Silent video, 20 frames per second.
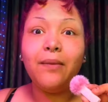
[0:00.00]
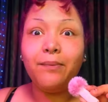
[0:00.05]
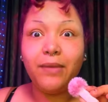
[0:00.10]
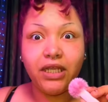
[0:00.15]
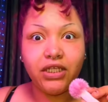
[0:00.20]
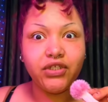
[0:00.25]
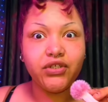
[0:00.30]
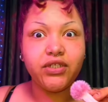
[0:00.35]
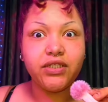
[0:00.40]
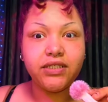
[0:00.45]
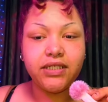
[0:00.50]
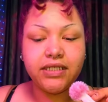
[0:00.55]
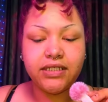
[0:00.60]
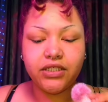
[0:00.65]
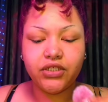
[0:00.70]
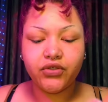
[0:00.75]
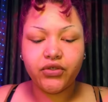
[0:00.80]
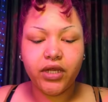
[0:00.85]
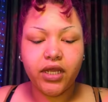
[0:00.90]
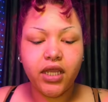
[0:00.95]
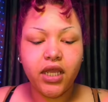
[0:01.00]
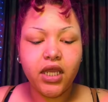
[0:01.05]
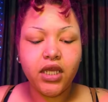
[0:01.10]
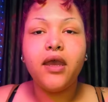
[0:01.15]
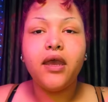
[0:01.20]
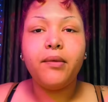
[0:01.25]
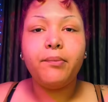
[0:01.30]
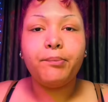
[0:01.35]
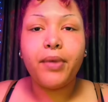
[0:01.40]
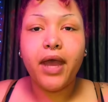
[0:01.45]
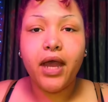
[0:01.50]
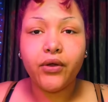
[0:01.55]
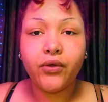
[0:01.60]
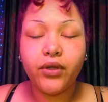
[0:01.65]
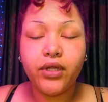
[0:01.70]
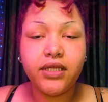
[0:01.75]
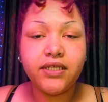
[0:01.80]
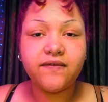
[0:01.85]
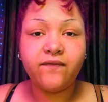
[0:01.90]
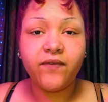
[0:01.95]
Make sure it's nice and dry.
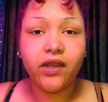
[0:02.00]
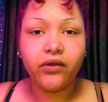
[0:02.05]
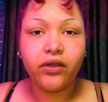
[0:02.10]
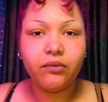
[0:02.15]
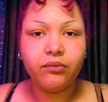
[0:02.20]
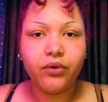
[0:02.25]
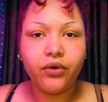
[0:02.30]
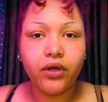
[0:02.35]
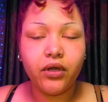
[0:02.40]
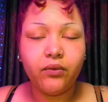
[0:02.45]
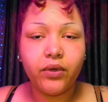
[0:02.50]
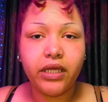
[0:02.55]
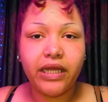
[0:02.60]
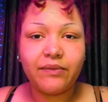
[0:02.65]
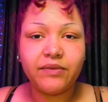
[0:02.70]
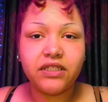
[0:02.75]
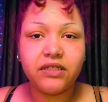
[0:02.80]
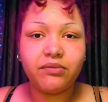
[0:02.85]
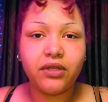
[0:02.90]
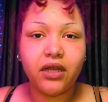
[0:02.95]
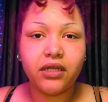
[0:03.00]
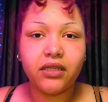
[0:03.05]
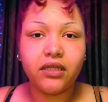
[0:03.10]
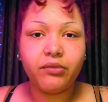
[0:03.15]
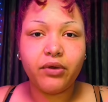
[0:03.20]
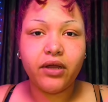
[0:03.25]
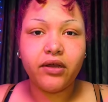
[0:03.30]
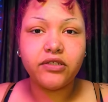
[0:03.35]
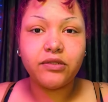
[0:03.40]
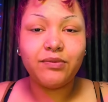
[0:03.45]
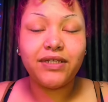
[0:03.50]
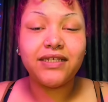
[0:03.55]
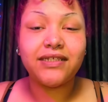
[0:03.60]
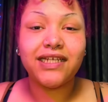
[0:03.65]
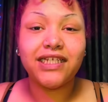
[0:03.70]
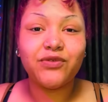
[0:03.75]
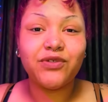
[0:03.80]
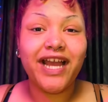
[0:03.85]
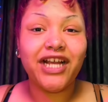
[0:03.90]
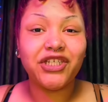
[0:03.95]
Powdering is very important when it comes to blocking the brows because
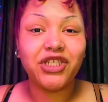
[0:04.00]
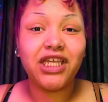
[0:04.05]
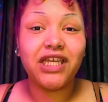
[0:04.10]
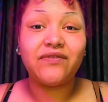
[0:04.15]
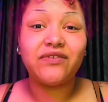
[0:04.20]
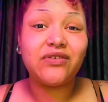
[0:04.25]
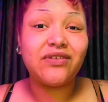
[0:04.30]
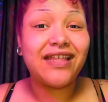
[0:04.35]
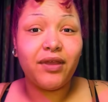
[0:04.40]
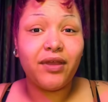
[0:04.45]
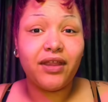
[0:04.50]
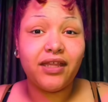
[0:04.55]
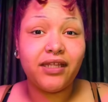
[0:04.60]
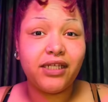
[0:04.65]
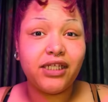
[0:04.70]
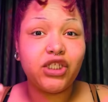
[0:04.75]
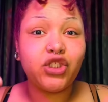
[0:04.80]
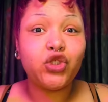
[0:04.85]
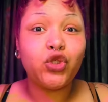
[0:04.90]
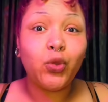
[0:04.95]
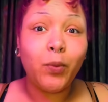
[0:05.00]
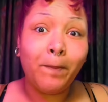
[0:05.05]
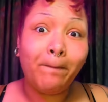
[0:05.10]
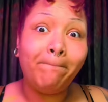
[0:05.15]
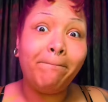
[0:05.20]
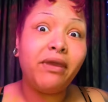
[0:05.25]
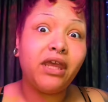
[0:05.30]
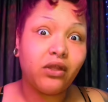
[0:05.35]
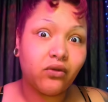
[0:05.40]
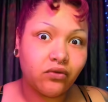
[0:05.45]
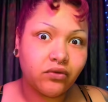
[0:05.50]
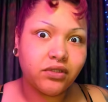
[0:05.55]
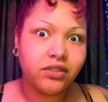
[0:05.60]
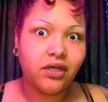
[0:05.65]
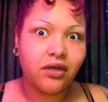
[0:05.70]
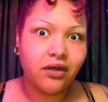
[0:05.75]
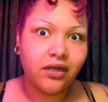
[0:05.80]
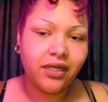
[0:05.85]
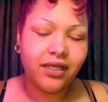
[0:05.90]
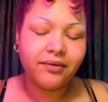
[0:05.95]
that's what actually gives you the ability to build
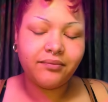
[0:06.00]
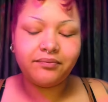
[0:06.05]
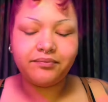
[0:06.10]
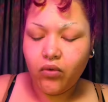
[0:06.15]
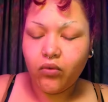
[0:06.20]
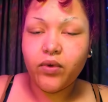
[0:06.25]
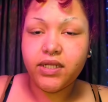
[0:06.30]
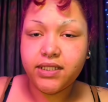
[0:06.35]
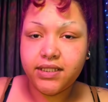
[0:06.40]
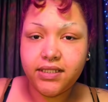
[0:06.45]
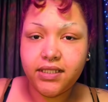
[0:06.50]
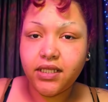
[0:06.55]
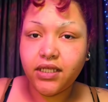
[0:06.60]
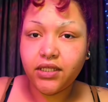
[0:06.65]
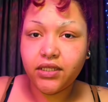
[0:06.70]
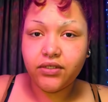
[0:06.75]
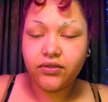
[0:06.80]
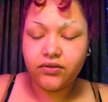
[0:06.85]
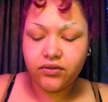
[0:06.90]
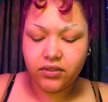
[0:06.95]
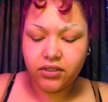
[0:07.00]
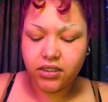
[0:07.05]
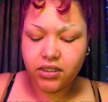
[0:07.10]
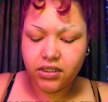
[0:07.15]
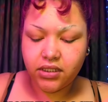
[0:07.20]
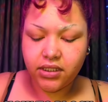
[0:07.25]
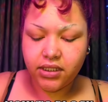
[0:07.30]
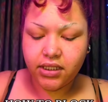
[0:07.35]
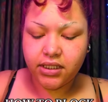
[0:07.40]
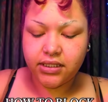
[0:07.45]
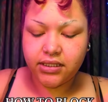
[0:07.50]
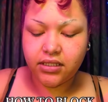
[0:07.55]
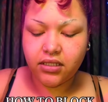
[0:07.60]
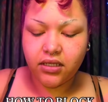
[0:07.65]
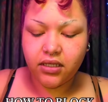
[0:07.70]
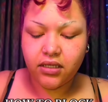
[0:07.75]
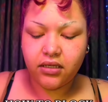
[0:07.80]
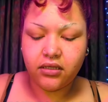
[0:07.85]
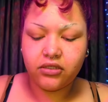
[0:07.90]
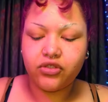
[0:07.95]
on it. Once the glue is
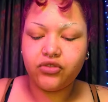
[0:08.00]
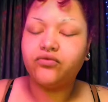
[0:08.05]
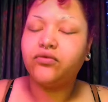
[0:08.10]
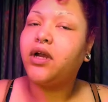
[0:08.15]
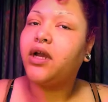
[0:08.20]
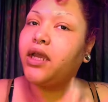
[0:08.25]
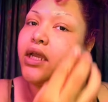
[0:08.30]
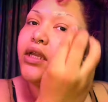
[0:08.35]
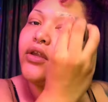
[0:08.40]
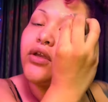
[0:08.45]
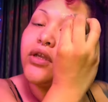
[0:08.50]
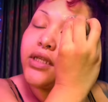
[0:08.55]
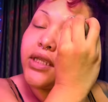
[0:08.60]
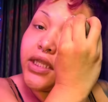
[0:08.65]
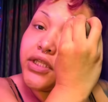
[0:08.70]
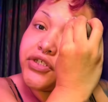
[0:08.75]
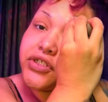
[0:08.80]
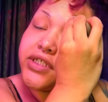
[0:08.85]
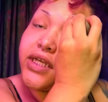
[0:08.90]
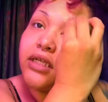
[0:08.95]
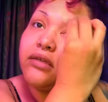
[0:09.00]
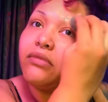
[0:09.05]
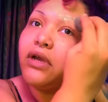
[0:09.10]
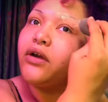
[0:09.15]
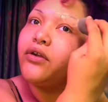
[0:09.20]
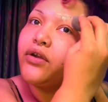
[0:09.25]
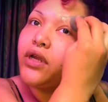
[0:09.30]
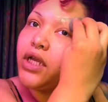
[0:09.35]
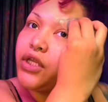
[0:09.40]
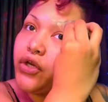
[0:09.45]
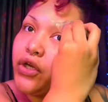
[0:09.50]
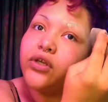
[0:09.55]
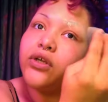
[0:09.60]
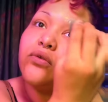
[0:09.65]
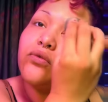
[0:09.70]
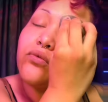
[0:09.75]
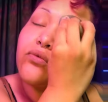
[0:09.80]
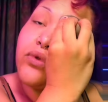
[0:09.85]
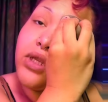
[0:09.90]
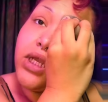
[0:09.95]
dried, you're going to get your setting powder and you're going
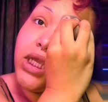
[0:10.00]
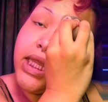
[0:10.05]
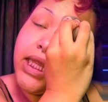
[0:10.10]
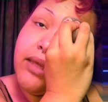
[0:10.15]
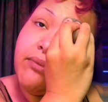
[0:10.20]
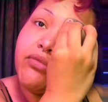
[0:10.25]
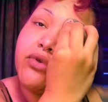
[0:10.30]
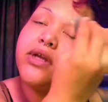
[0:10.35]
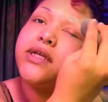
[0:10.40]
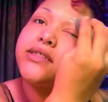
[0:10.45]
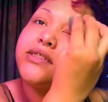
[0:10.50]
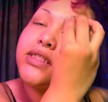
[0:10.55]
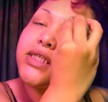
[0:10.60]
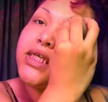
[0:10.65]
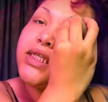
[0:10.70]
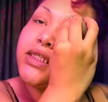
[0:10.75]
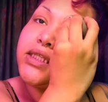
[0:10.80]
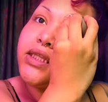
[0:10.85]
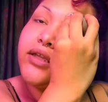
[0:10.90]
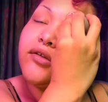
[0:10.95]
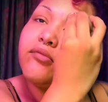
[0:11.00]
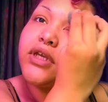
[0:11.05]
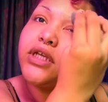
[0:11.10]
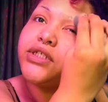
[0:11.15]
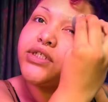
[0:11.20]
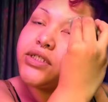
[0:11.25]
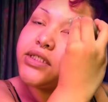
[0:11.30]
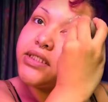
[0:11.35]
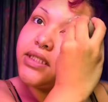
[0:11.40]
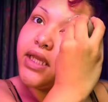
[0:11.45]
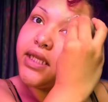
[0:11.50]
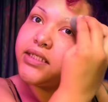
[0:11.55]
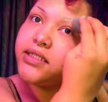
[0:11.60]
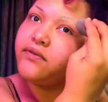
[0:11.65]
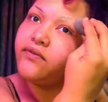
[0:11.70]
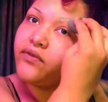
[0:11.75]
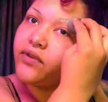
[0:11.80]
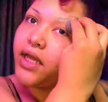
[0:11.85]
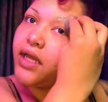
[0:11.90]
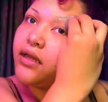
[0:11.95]
to really press that in there. Make sure it's nice
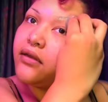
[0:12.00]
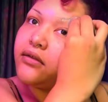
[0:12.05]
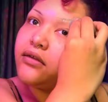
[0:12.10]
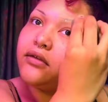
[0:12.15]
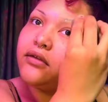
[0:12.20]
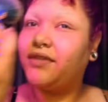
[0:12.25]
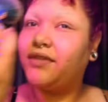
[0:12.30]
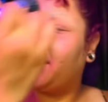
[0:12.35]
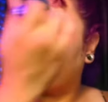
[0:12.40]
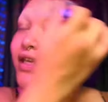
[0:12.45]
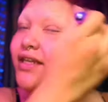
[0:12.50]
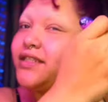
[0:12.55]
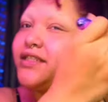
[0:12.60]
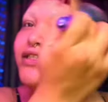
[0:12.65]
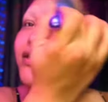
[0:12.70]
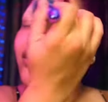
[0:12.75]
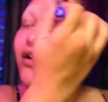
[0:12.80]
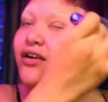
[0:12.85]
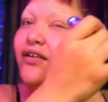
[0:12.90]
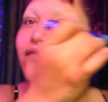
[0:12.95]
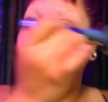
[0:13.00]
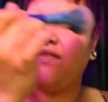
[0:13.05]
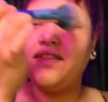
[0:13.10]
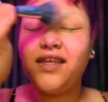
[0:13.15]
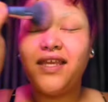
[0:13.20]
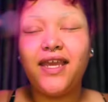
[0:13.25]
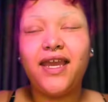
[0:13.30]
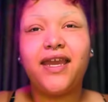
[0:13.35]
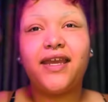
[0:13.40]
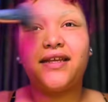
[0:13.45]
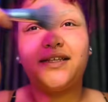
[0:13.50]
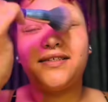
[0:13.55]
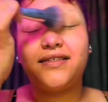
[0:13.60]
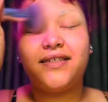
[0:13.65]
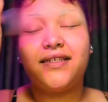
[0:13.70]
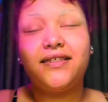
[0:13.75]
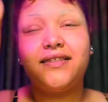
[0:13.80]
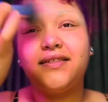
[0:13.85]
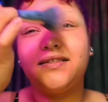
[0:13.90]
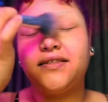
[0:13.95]
and flat. Dust off the
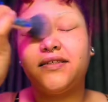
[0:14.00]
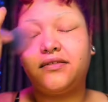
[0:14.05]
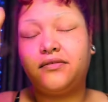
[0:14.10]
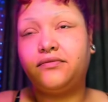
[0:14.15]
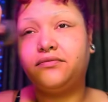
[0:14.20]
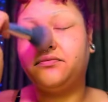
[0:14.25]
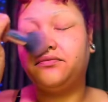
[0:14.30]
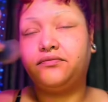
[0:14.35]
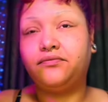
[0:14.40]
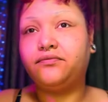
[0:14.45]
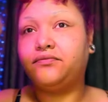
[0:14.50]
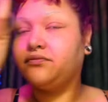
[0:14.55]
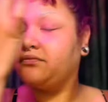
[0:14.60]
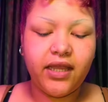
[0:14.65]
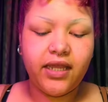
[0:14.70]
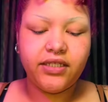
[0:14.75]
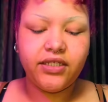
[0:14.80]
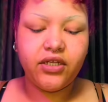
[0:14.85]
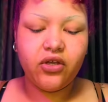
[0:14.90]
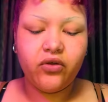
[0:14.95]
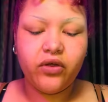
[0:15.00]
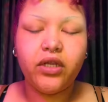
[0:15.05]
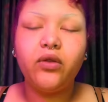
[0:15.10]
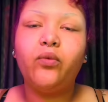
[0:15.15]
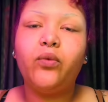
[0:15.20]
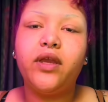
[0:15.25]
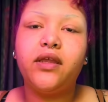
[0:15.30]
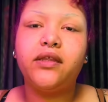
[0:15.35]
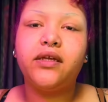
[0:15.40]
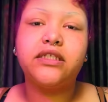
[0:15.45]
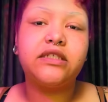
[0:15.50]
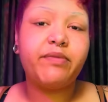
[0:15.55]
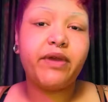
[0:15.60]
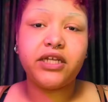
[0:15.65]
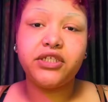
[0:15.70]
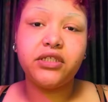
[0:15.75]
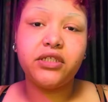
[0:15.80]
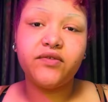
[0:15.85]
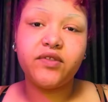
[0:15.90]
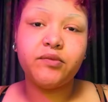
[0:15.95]
excess. I like to go in with a
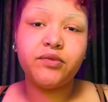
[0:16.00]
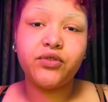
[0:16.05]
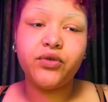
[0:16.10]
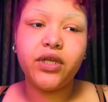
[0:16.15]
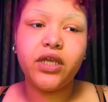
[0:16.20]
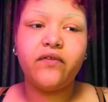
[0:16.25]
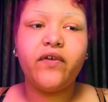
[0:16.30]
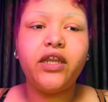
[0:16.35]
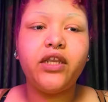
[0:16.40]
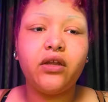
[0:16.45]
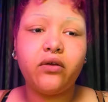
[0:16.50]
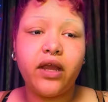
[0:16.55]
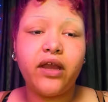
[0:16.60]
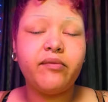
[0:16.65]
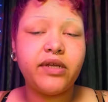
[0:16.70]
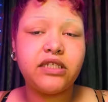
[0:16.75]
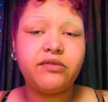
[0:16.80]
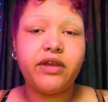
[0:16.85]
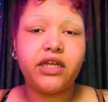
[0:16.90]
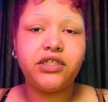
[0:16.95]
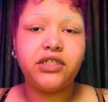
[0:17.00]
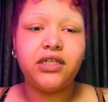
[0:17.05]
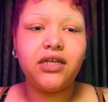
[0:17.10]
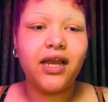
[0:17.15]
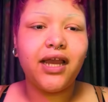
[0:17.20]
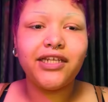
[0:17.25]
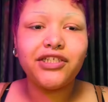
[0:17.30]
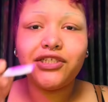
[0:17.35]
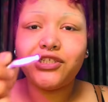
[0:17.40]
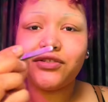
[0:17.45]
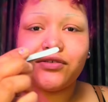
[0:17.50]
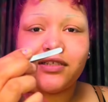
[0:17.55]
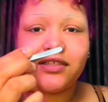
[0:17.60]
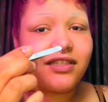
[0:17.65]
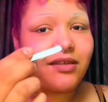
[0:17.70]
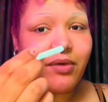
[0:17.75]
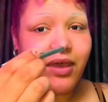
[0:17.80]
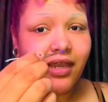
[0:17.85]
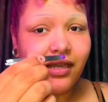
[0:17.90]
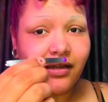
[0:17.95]
spatula of some sort. If I don't have my spatula, I just use
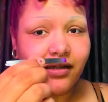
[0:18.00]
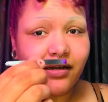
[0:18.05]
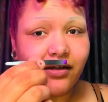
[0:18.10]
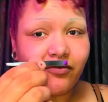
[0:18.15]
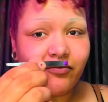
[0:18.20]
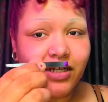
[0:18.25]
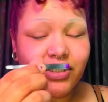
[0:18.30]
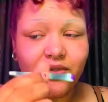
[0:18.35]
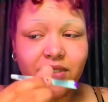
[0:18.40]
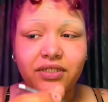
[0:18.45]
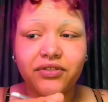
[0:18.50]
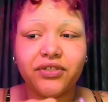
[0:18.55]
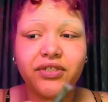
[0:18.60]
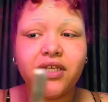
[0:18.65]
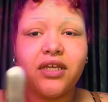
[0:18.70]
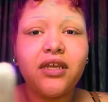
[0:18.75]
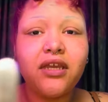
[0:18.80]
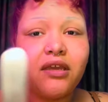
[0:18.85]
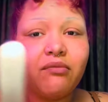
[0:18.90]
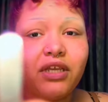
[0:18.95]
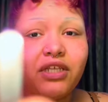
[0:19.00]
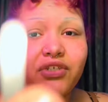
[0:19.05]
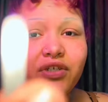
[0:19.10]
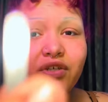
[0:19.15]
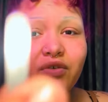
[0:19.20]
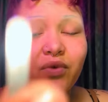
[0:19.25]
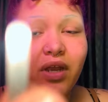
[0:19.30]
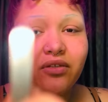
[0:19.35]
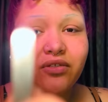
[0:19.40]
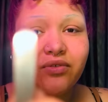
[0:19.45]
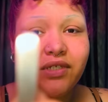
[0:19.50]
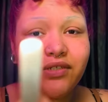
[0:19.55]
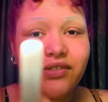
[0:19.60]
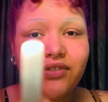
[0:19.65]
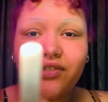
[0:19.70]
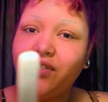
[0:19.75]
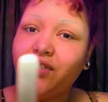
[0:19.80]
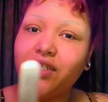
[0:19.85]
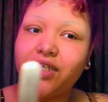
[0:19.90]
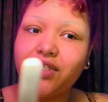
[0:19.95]
the back end of my tweezers. Make sure it's a round tweezer
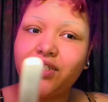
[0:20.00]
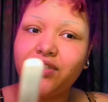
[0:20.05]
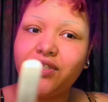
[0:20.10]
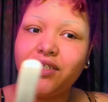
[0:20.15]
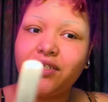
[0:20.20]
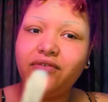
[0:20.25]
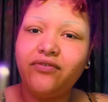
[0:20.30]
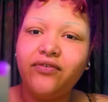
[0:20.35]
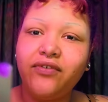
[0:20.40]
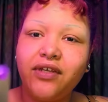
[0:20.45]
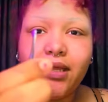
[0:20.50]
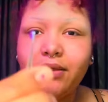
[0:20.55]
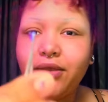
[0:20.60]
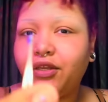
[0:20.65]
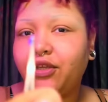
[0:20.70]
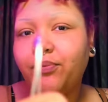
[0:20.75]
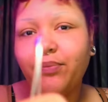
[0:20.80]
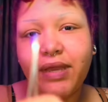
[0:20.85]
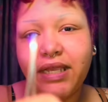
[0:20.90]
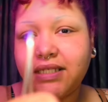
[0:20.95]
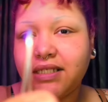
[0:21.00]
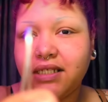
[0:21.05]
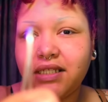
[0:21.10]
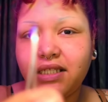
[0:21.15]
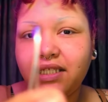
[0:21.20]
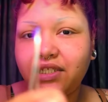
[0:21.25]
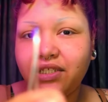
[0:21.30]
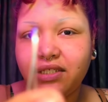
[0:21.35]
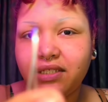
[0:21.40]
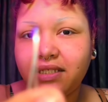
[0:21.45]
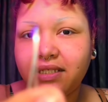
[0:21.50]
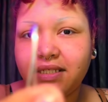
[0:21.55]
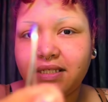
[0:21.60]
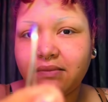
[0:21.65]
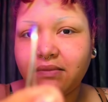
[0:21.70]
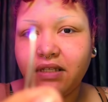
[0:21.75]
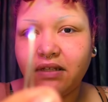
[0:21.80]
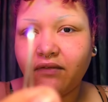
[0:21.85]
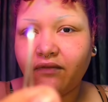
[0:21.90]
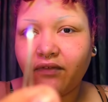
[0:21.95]
so you don't hurt yourself. You basically just need
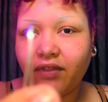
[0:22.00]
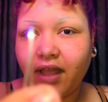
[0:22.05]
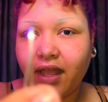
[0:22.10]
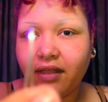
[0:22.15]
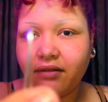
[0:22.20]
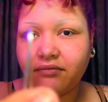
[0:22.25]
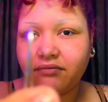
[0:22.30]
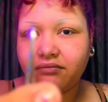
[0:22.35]
something flat.